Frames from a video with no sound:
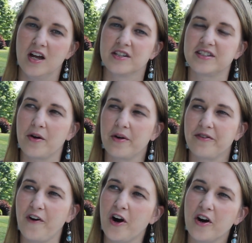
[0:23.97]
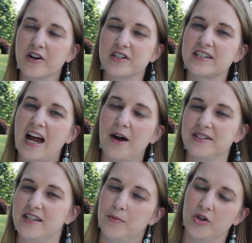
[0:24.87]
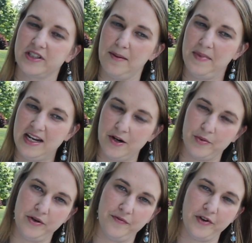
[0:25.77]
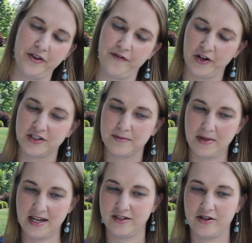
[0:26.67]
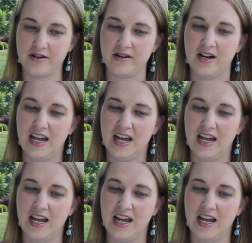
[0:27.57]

So at first, I was in the multimedia room for the first semester,